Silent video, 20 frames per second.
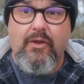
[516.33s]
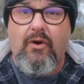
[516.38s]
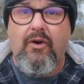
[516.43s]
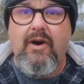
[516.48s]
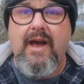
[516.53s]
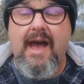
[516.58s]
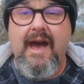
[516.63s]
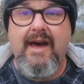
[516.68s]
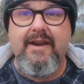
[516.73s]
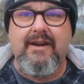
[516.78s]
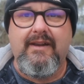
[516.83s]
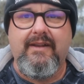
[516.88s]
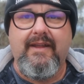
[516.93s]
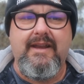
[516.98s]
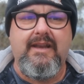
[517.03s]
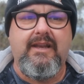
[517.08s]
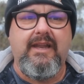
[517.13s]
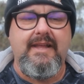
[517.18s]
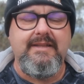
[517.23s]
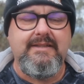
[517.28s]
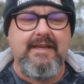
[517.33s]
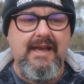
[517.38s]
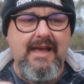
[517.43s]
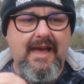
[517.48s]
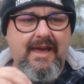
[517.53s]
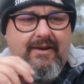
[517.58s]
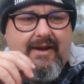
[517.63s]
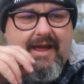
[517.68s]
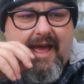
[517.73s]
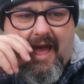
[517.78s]
I had a Led Lenzer
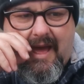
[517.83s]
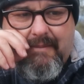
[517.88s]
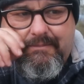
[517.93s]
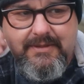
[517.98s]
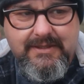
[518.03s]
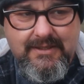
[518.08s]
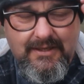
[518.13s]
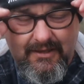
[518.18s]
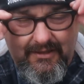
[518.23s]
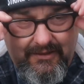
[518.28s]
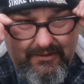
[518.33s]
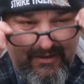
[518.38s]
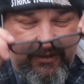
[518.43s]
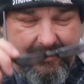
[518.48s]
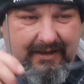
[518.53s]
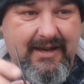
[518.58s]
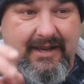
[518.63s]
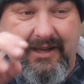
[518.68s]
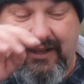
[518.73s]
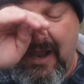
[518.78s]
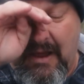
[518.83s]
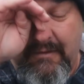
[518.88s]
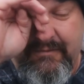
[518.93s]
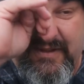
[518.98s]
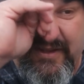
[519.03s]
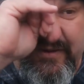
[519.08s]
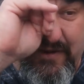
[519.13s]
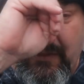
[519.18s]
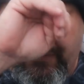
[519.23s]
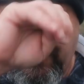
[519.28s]
and I absolutely
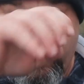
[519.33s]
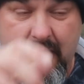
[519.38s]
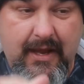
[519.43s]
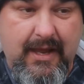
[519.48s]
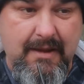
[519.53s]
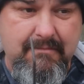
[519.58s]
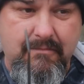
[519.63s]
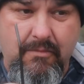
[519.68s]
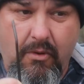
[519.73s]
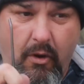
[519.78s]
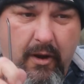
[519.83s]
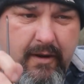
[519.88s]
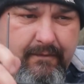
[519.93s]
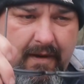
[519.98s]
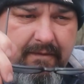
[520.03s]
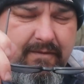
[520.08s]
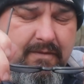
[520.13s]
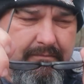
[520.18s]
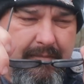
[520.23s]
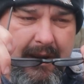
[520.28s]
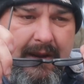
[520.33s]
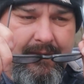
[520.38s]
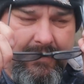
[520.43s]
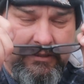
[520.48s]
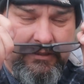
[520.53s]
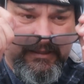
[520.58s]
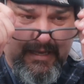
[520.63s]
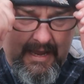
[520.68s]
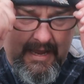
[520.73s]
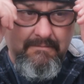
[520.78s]
loved it. And I think it might have even been
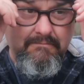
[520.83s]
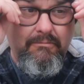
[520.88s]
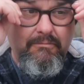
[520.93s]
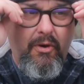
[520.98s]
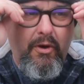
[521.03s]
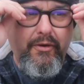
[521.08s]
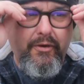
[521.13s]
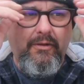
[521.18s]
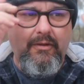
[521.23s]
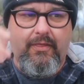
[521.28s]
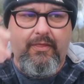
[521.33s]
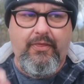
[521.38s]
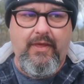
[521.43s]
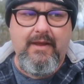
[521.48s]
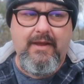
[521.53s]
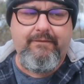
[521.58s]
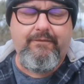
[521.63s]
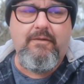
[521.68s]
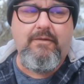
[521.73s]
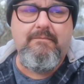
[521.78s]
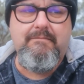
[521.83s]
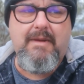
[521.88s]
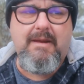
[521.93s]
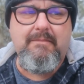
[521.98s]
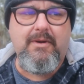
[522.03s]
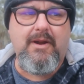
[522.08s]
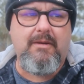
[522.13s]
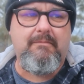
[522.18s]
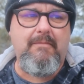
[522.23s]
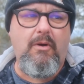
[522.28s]
the same model, I think. From
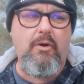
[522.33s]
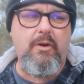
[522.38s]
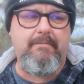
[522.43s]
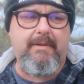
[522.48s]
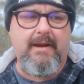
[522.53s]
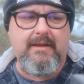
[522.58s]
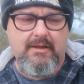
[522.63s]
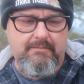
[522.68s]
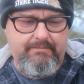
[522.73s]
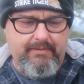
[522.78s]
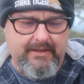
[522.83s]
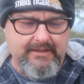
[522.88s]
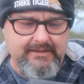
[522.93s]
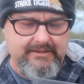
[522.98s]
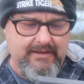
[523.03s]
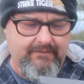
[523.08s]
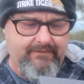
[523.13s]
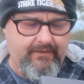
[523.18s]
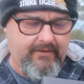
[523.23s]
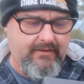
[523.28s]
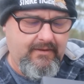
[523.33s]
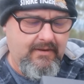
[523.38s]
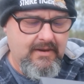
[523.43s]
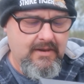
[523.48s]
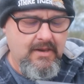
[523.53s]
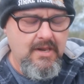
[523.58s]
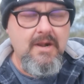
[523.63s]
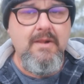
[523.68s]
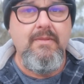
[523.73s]
memory, it might have been the P7.